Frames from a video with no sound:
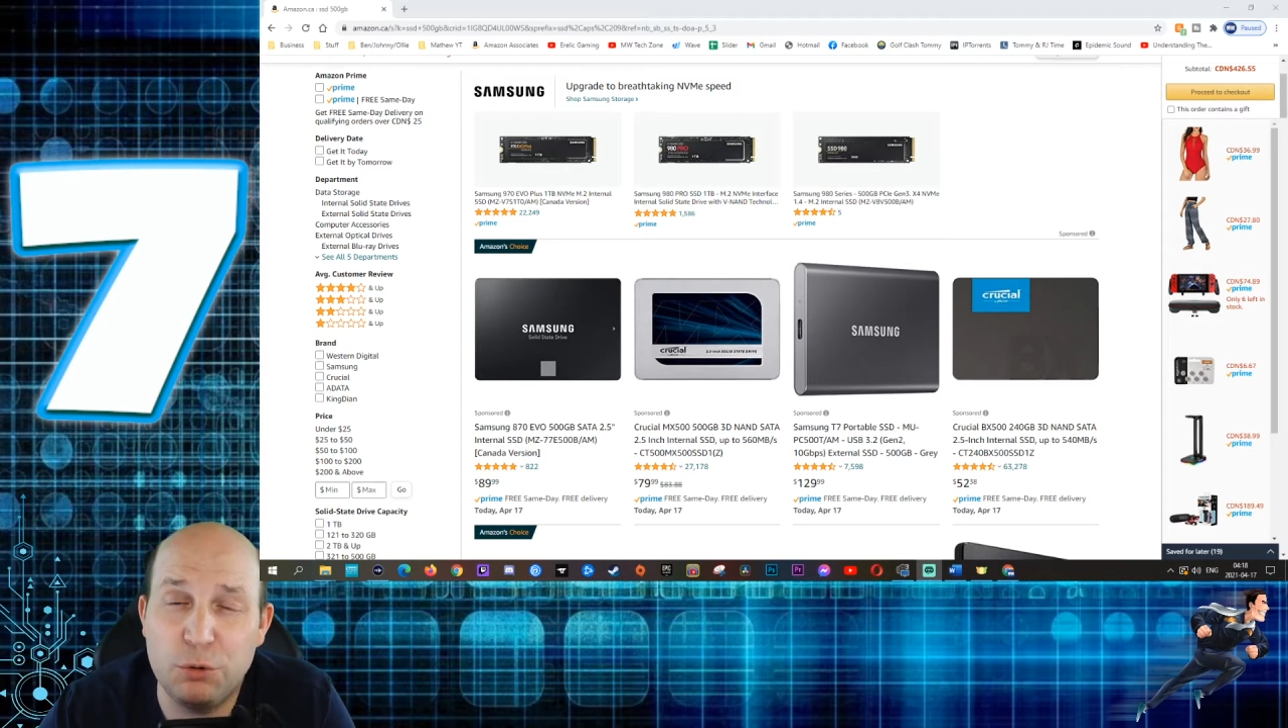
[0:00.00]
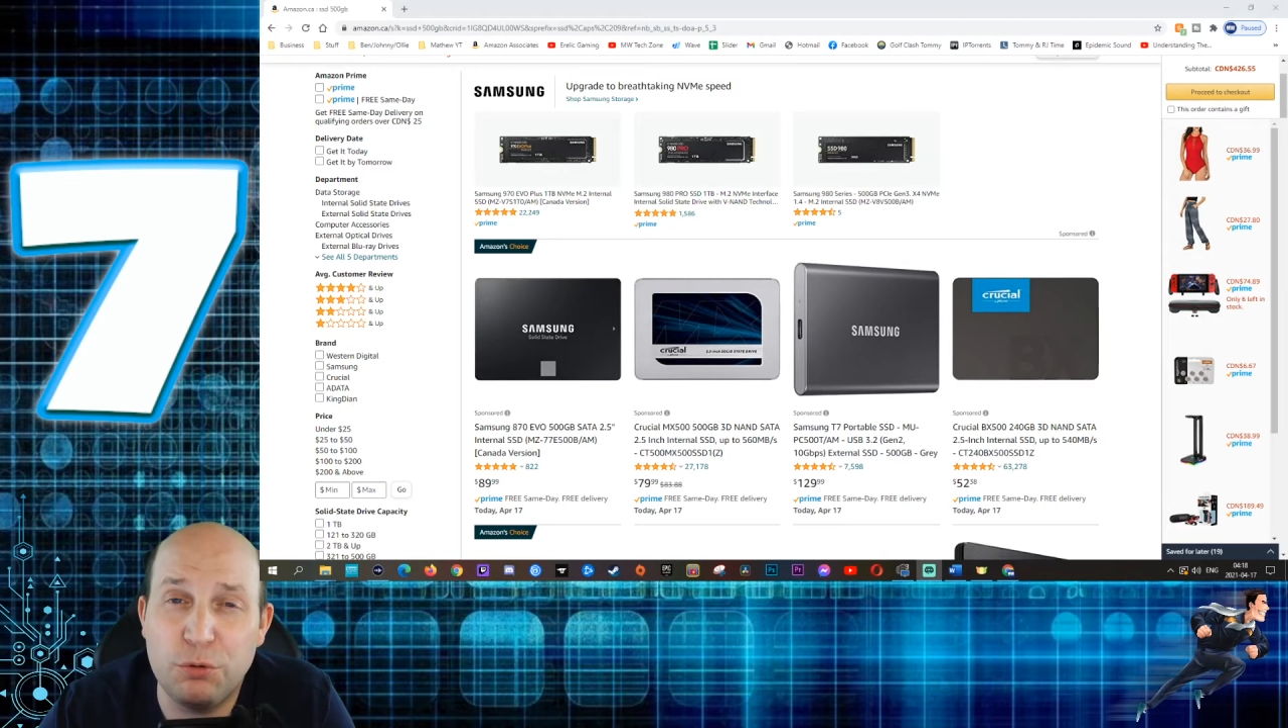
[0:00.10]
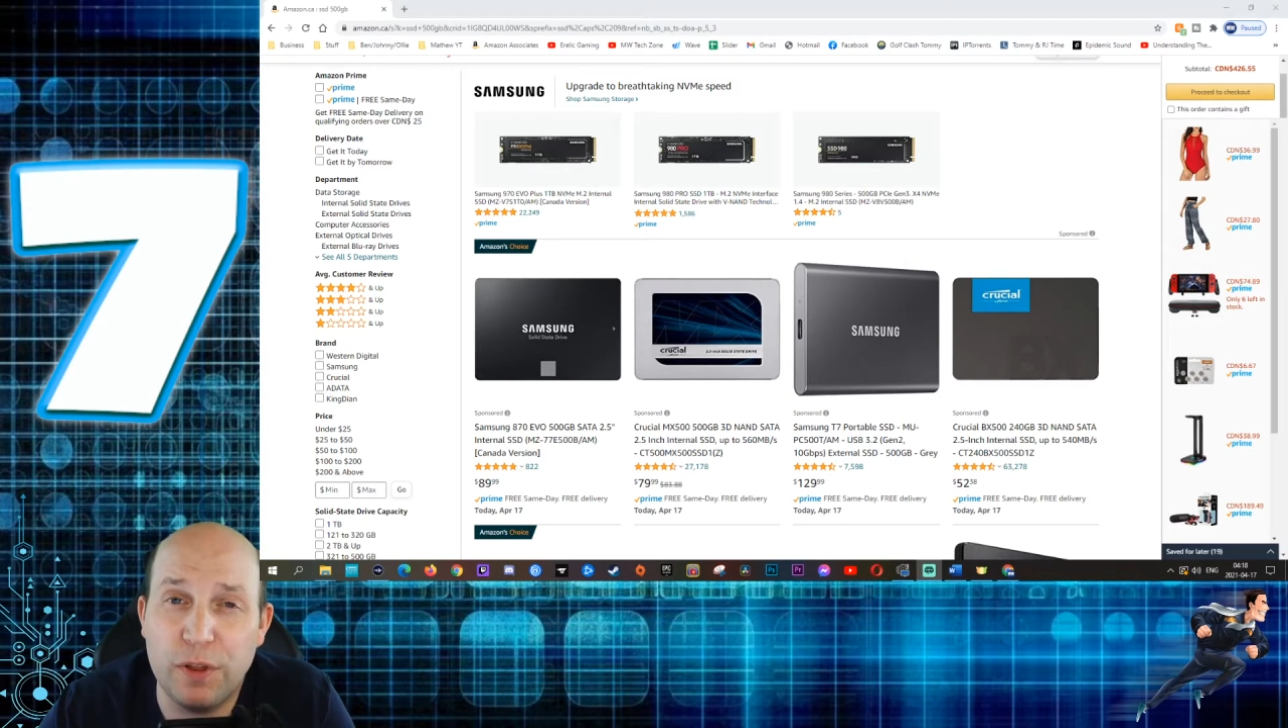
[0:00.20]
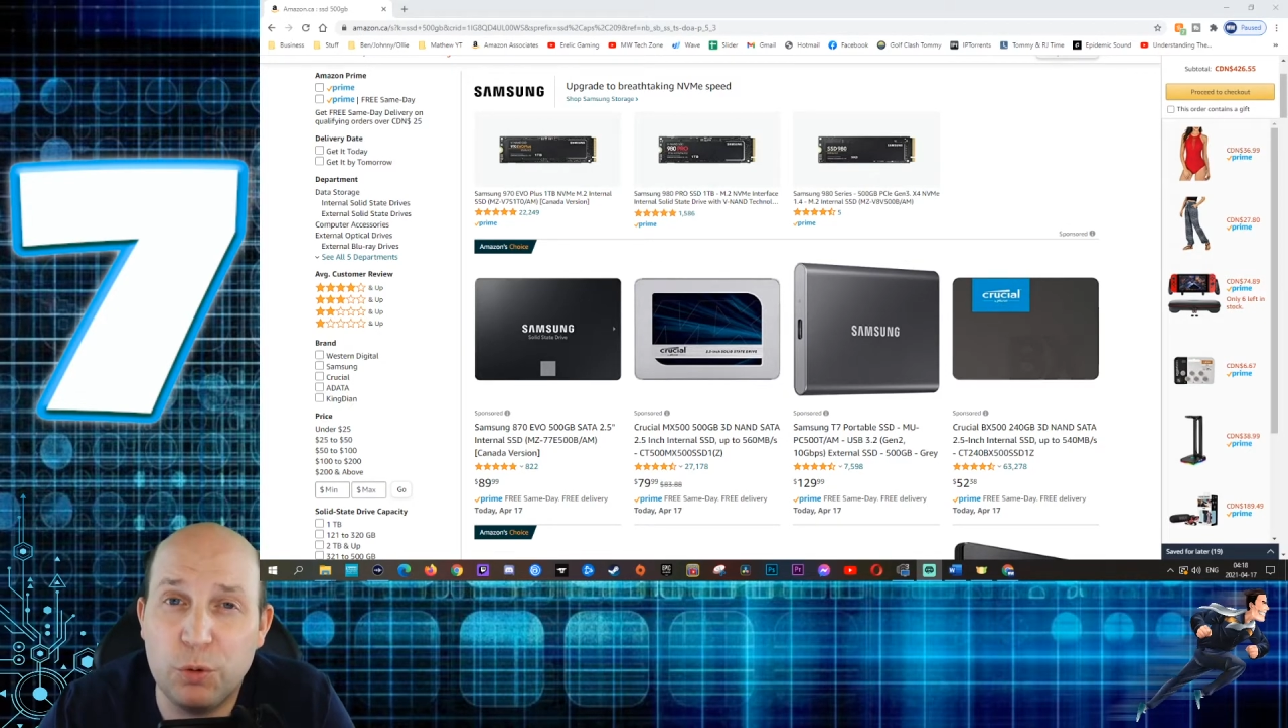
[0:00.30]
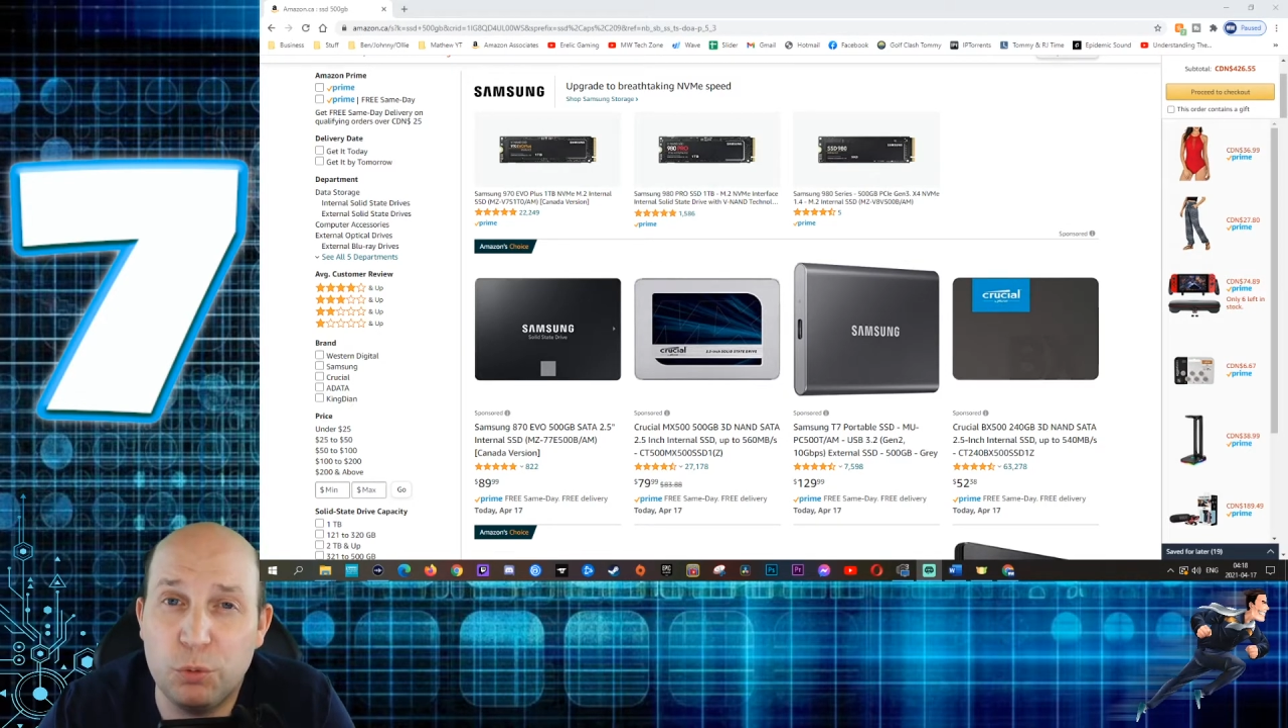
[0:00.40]

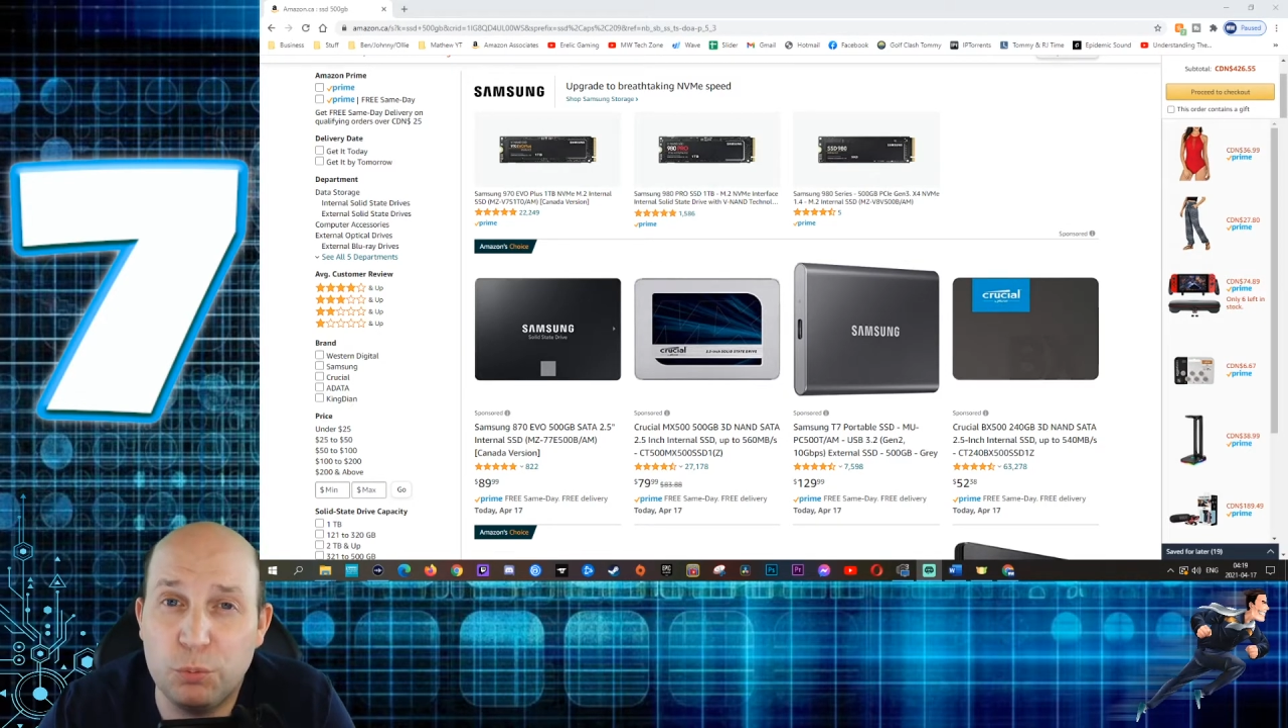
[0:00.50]
think it would